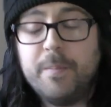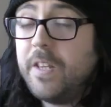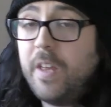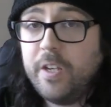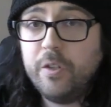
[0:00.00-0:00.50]
A
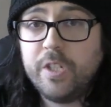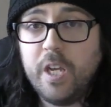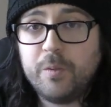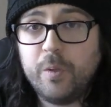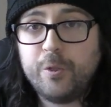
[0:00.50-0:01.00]
big thank you to
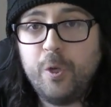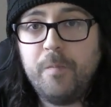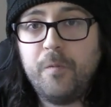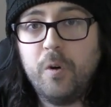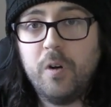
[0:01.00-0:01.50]
Games
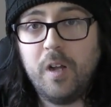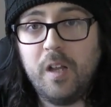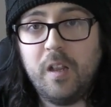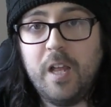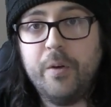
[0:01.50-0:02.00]
Workshop for
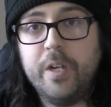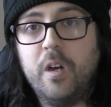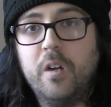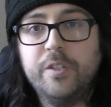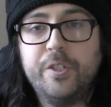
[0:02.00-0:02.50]
allowing
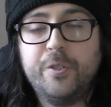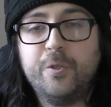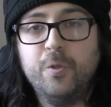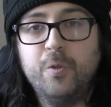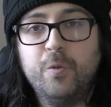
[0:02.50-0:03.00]
us
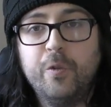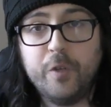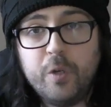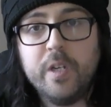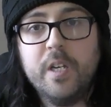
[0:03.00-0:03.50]
to
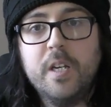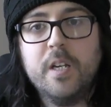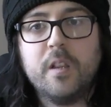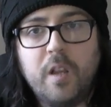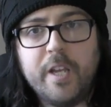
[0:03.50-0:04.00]
review it,
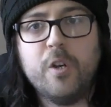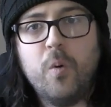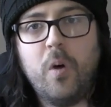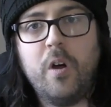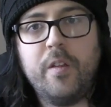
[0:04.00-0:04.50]
let you
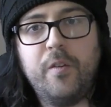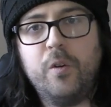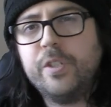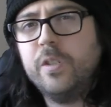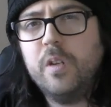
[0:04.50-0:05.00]
know our
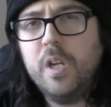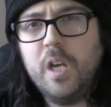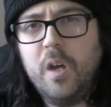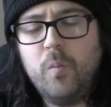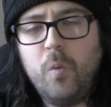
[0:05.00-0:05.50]
thoughts, and
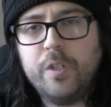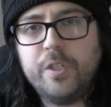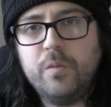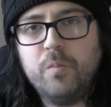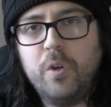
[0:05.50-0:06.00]
what
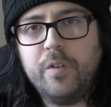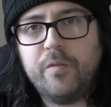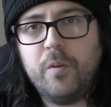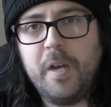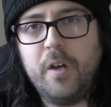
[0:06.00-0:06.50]
do you want
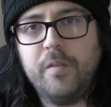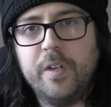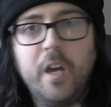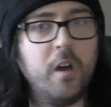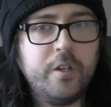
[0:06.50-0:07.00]
from out of
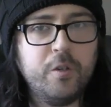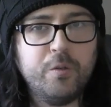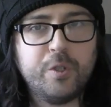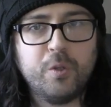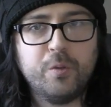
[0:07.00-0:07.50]
it. Are
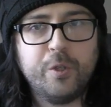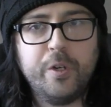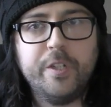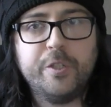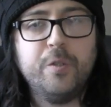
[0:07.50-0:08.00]
you sold
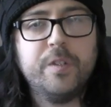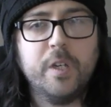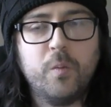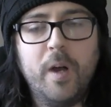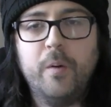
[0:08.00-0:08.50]
on it? Do you
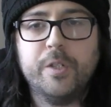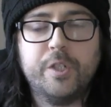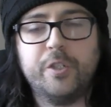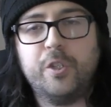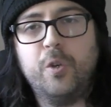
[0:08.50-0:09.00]
think, wow, it's
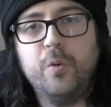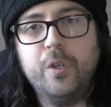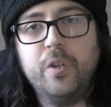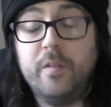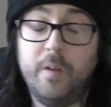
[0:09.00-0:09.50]
such a cool
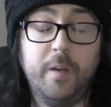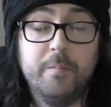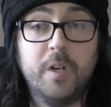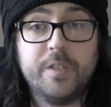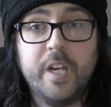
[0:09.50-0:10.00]
unit, I
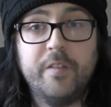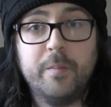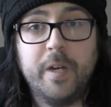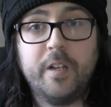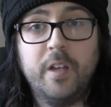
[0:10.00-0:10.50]
must have it
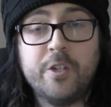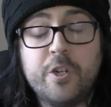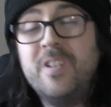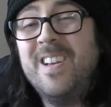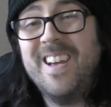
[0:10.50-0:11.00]
in my
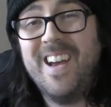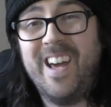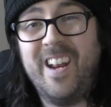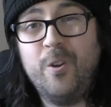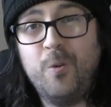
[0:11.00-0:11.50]
collection?
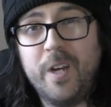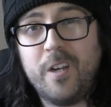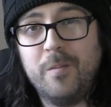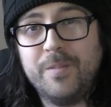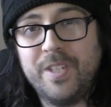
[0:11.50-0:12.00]
And I know when it
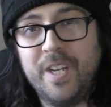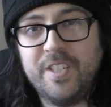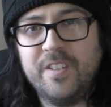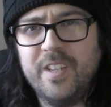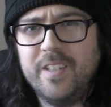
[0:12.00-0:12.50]
comes to
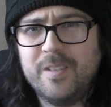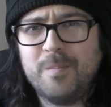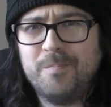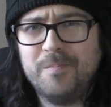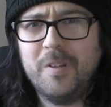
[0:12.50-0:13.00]
knights and things,
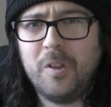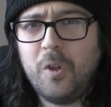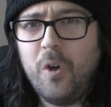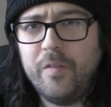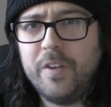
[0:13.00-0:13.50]
a
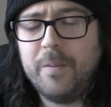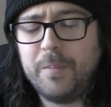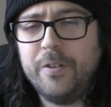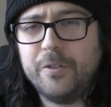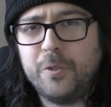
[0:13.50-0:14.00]
lot of knight
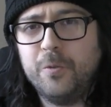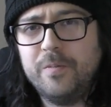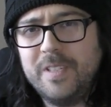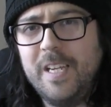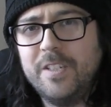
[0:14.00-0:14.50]
players do
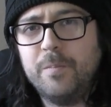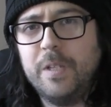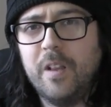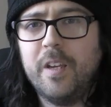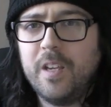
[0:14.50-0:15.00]
tend to
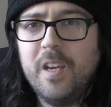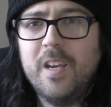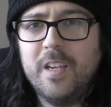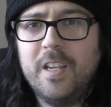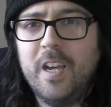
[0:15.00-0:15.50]
be like,
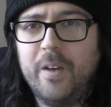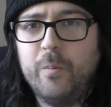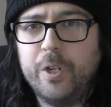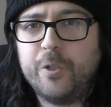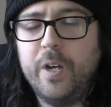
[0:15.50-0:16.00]
yeah, I
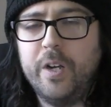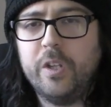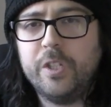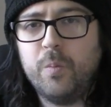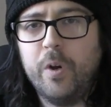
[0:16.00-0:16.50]
want to try out
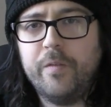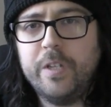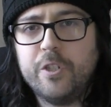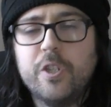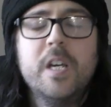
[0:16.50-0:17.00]
at least one of
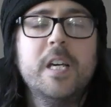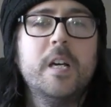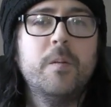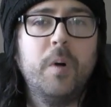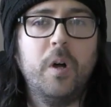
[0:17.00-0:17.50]
each.
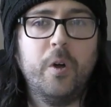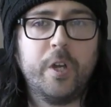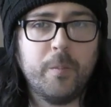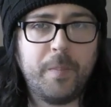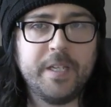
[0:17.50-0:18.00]
But on a
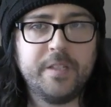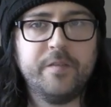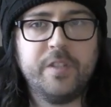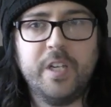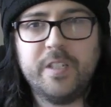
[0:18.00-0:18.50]

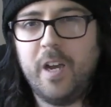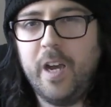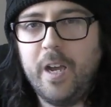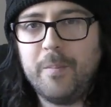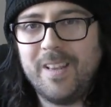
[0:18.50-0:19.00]
competitive side,
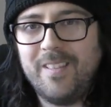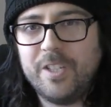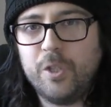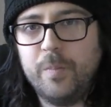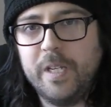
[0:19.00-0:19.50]
I am a
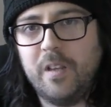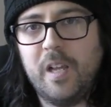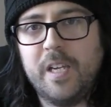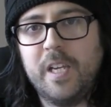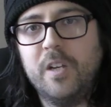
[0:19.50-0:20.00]
little bit
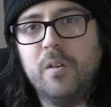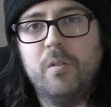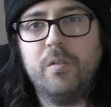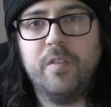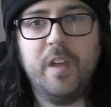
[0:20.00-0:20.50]
lacking
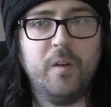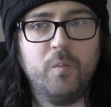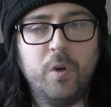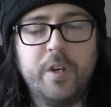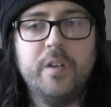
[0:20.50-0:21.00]
on that
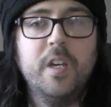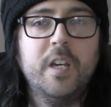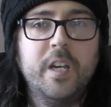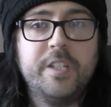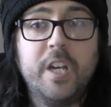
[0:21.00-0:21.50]
one
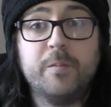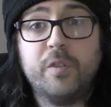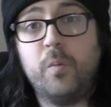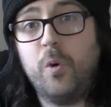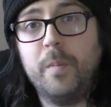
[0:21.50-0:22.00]
in terms
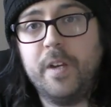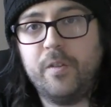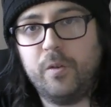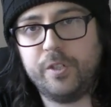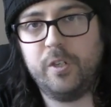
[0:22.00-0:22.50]
of what my
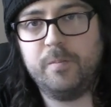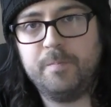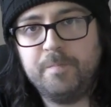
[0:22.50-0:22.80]
thoughts are.